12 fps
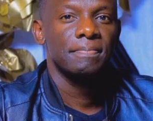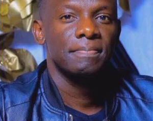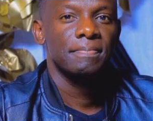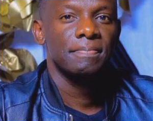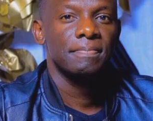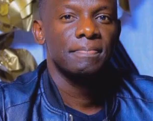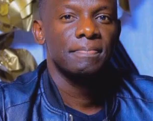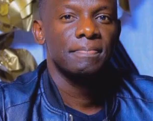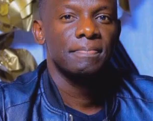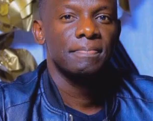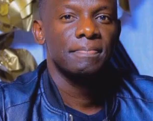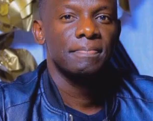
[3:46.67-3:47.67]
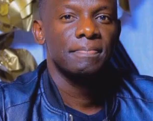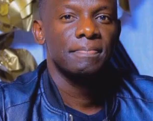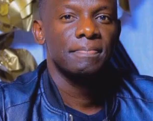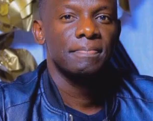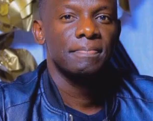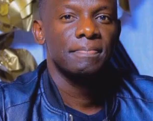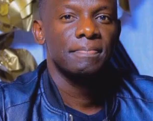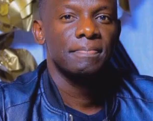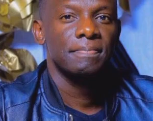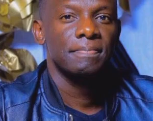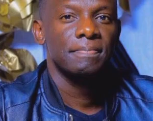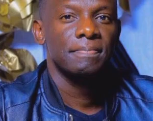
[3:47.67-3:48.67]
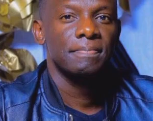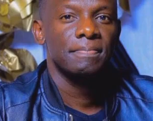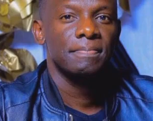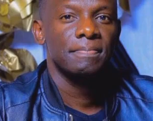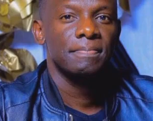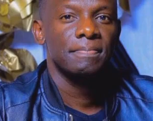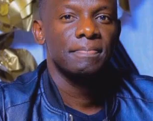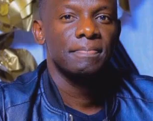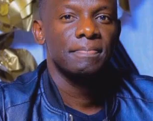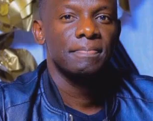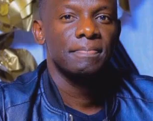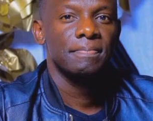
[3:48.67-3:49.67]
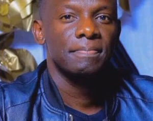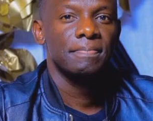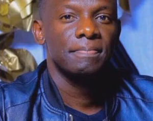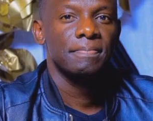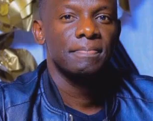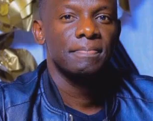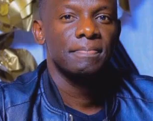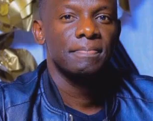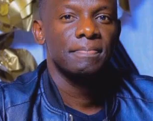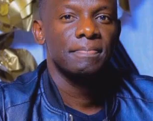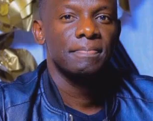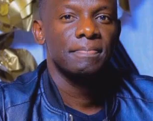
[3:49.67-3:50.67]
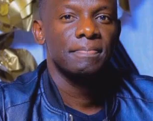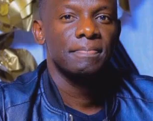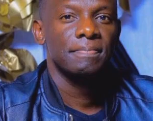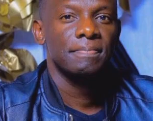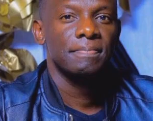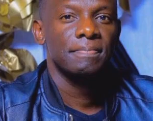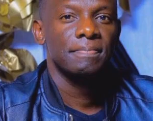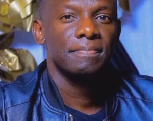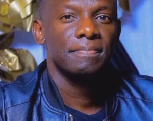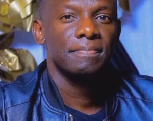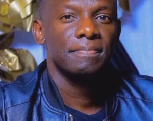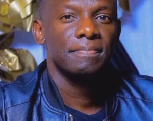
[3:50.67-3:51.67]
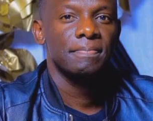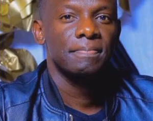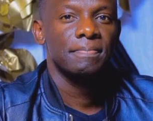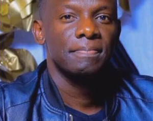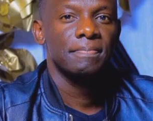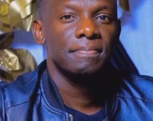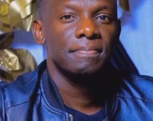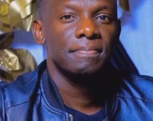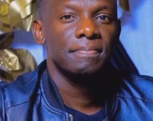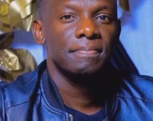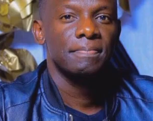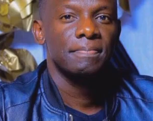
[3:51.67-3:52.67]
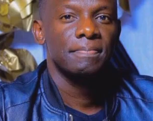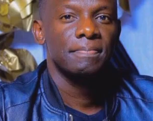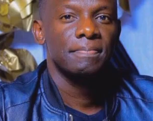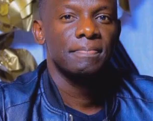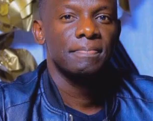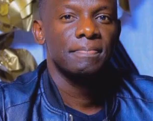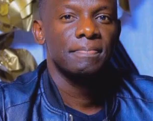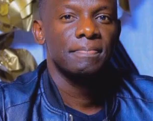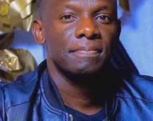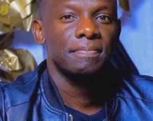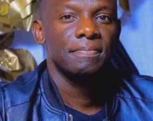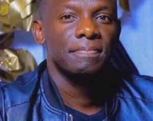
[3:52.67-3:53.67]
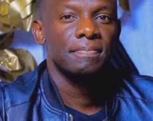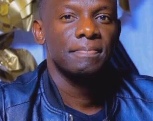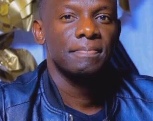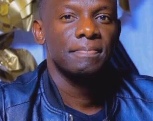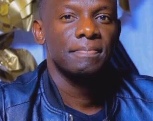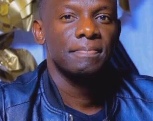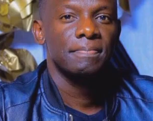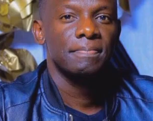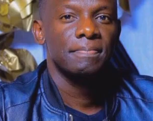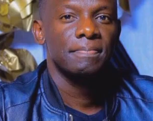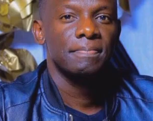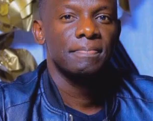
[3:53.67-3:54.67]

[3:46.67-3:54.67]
[no speech]